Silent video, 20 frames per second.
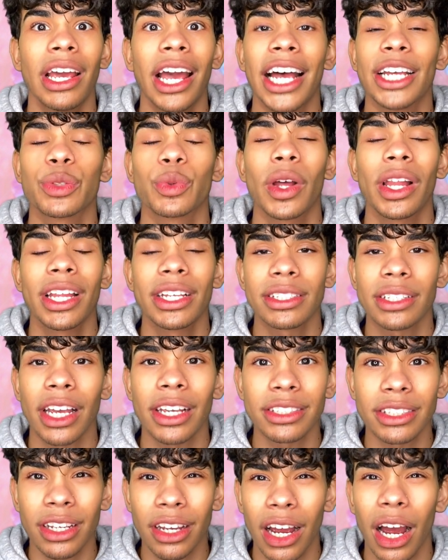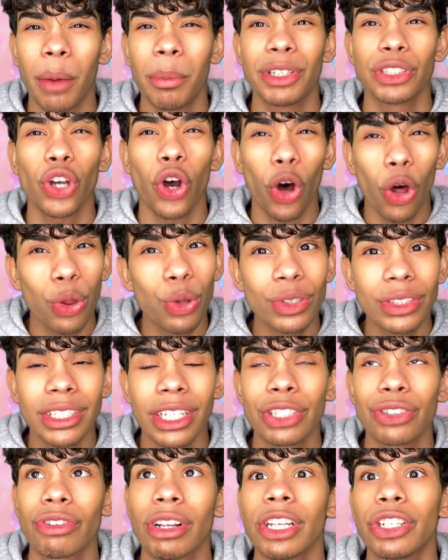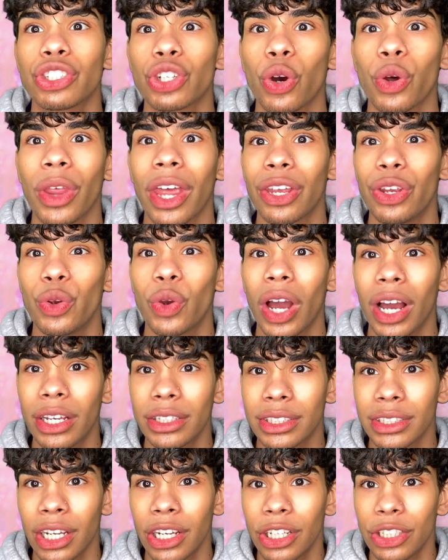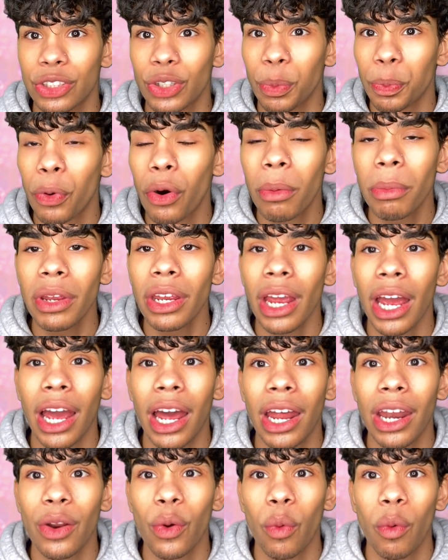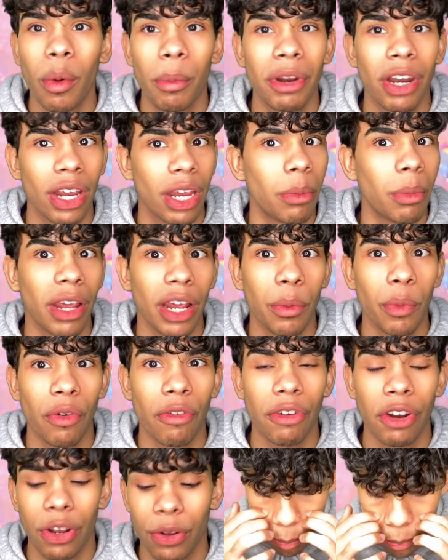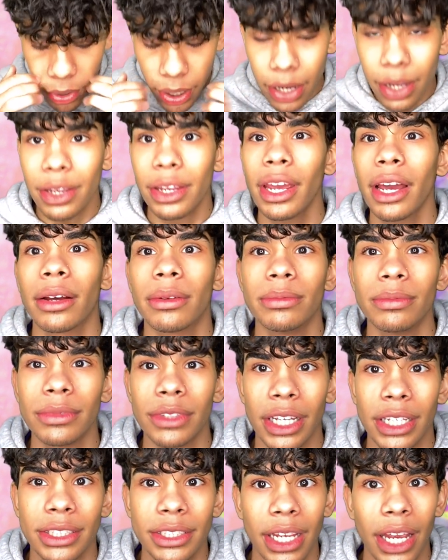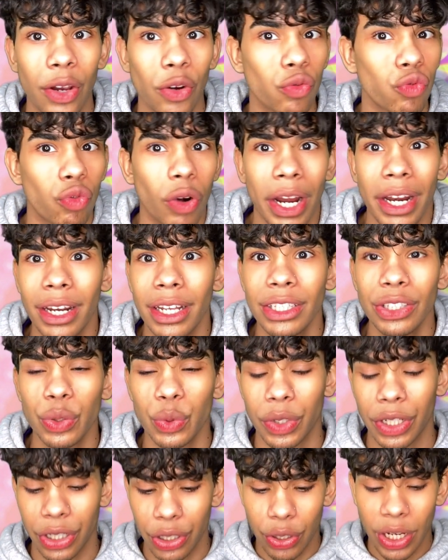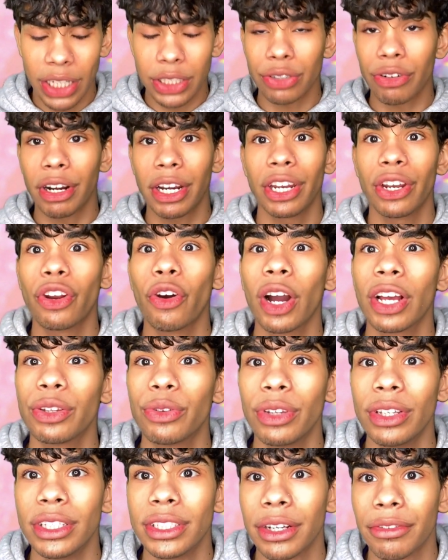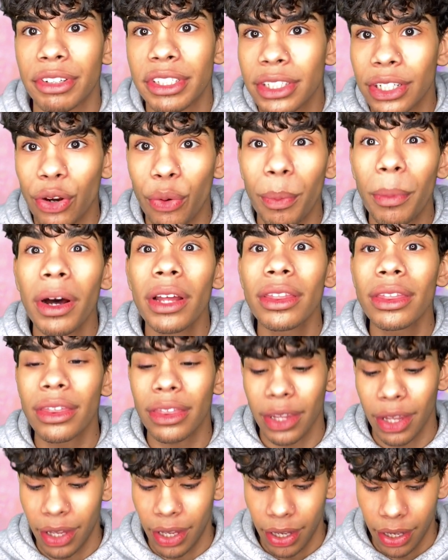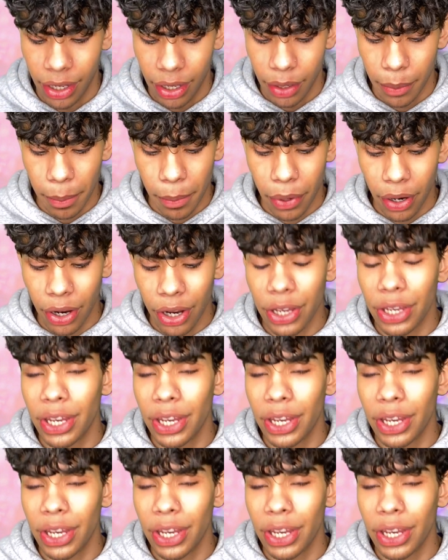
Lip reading: as well as likes and comments. All those things really show that you guys support me and want me to keep making more videos. But yeah, let's get right into it. You guys already know I do these every single month, but